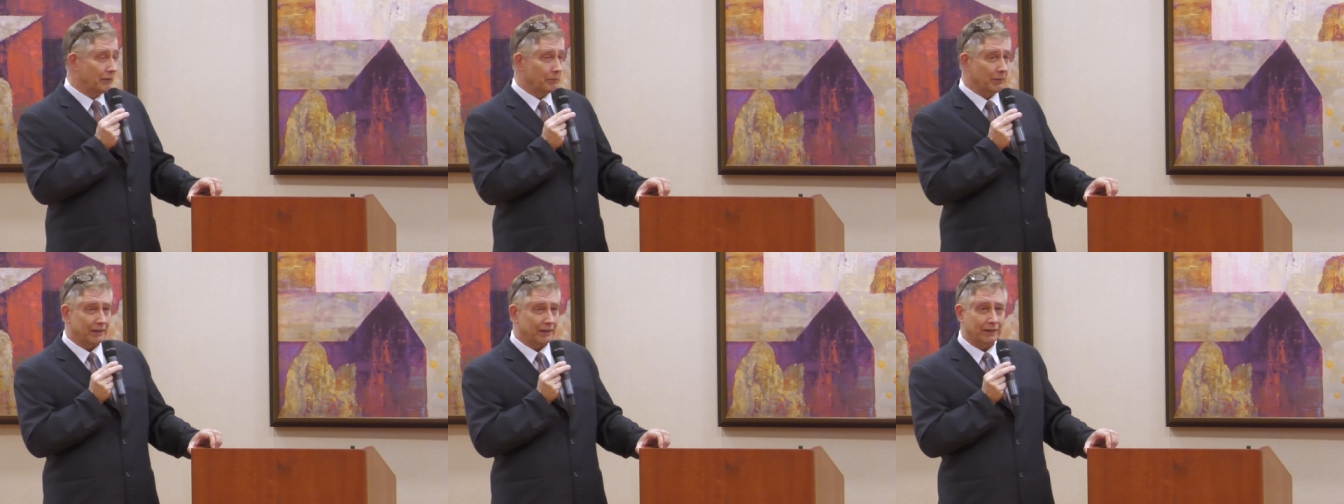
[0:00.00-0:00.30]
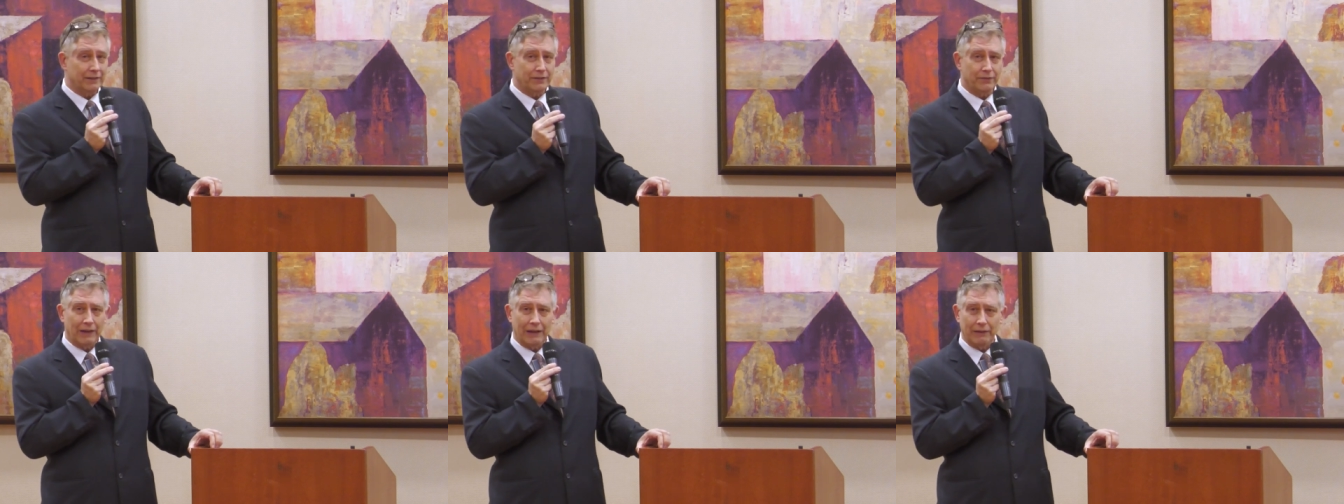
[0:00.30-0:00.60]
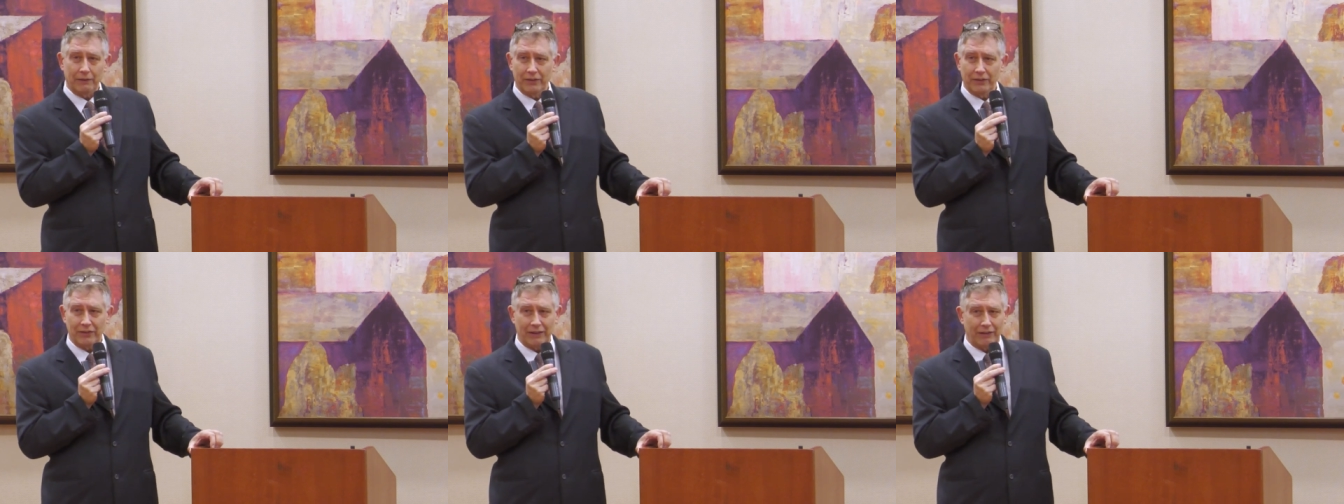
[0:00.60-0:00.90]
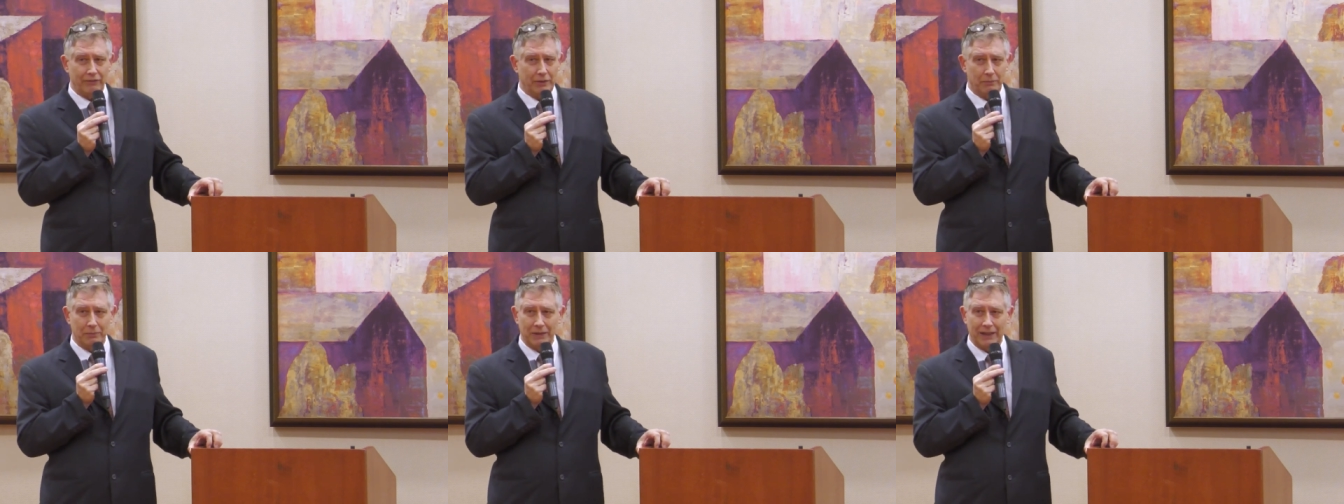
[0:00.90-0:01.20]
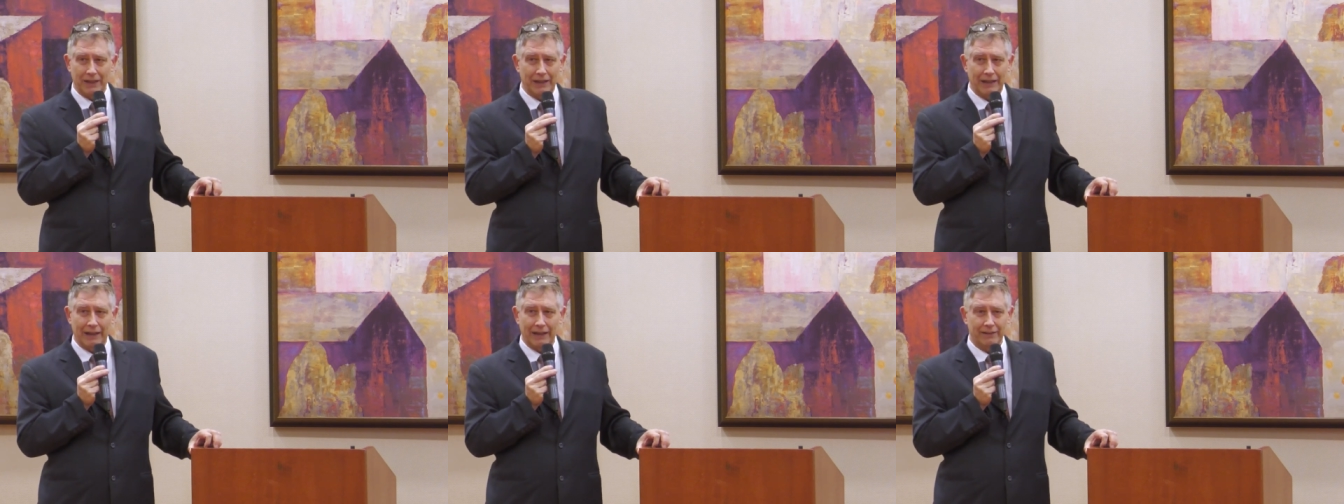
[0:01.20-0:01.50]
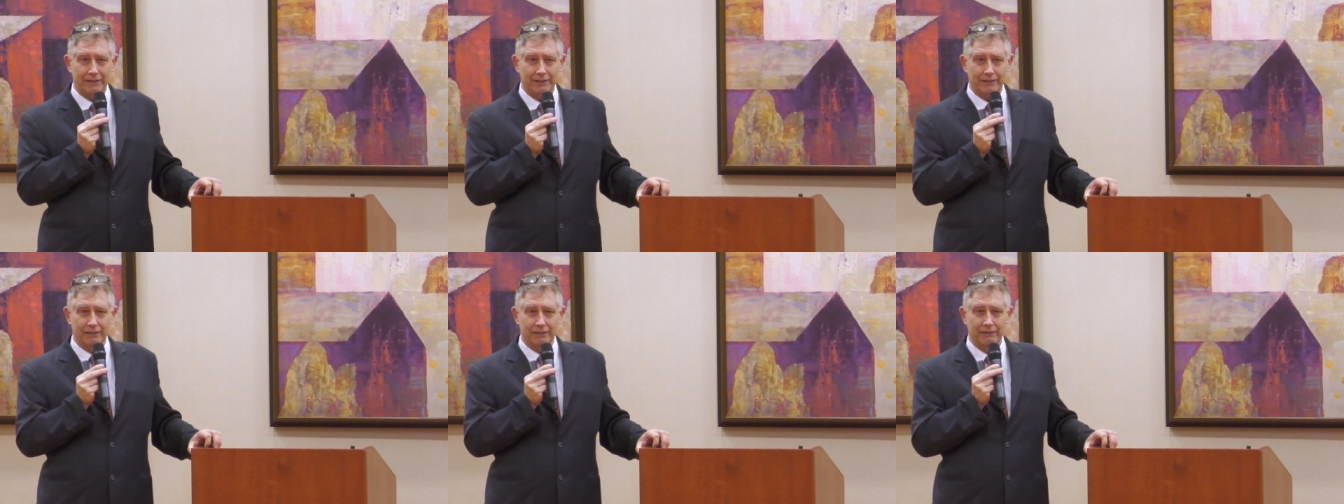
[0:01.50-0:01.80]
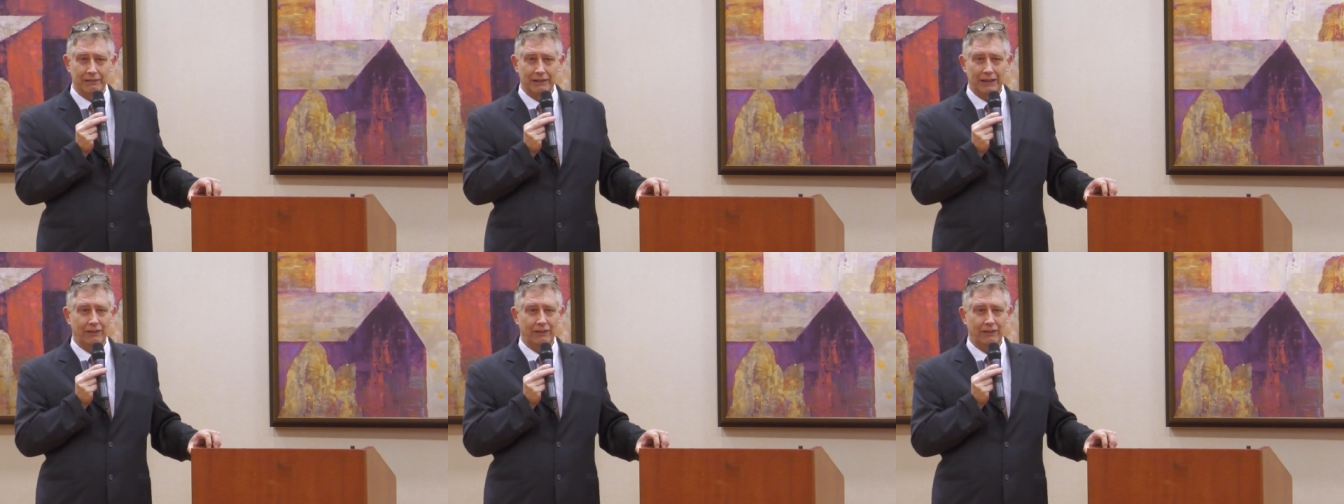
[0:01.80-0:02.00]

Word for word: But this virus everybody has.